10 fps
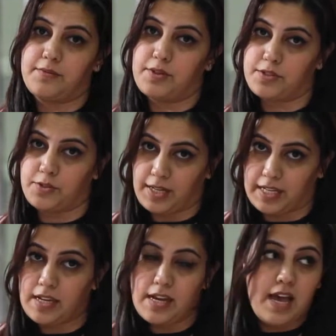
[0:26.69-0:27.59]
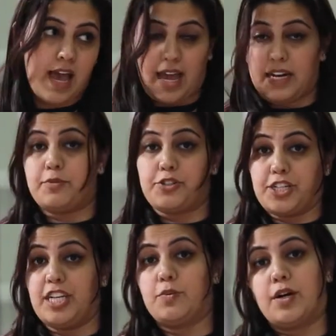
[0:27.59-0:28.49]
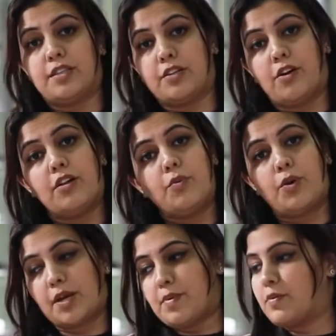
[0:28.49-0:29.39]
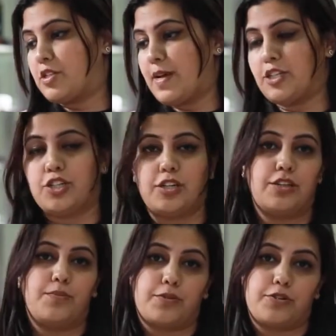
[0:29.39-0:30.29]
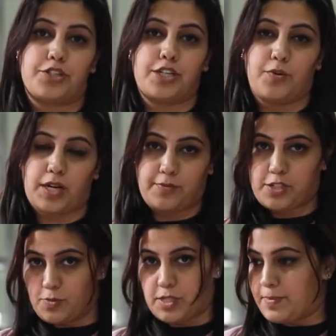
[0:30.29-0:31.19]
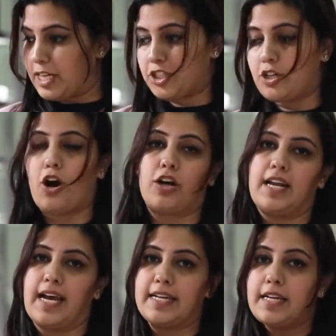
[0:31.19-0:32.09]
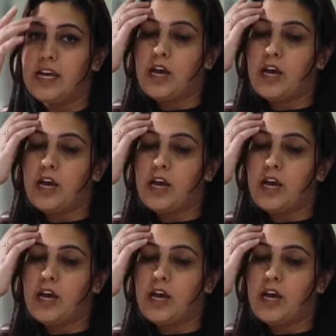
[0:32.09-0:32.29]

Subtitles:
was doing, and it was really worth it all. Whatever was mentioned in the brochure, whatever was mentioned online,